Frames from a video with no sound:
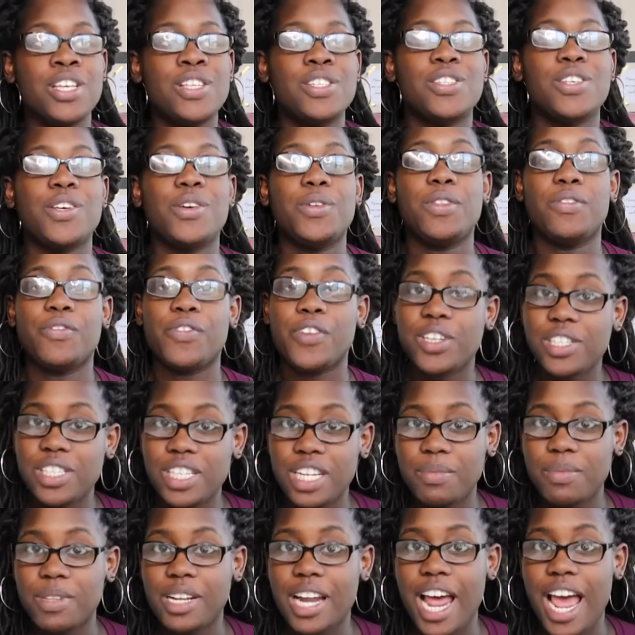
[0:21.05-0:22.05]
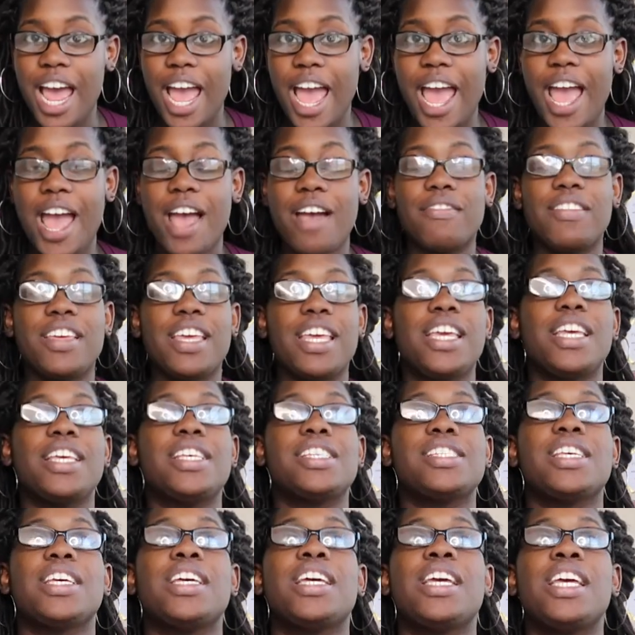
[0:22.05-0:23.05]
So the first tip that I have
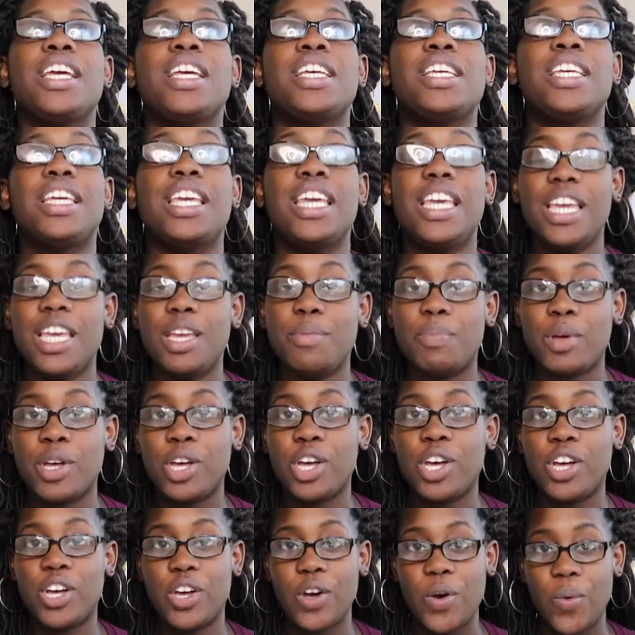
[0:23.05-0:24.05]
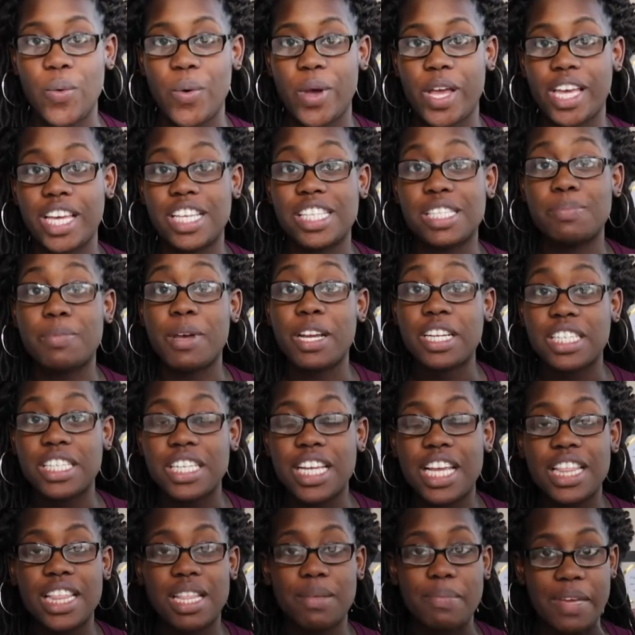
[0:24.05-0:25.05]
is keep going,
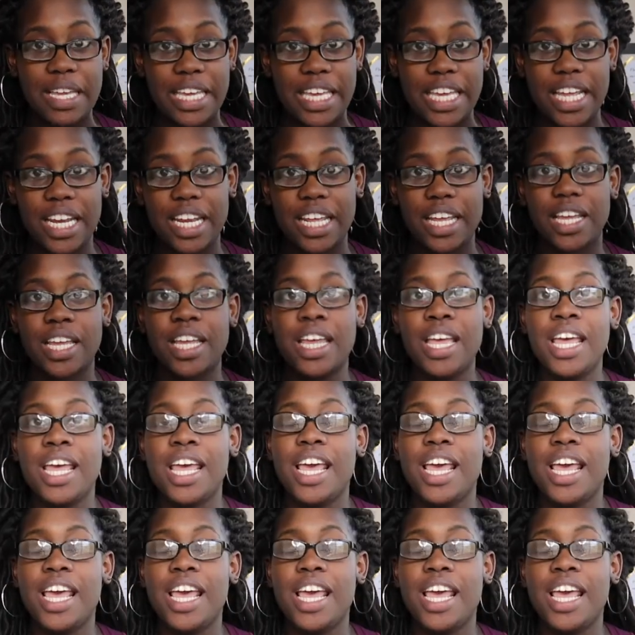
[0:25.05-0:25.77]
especially in the beginning.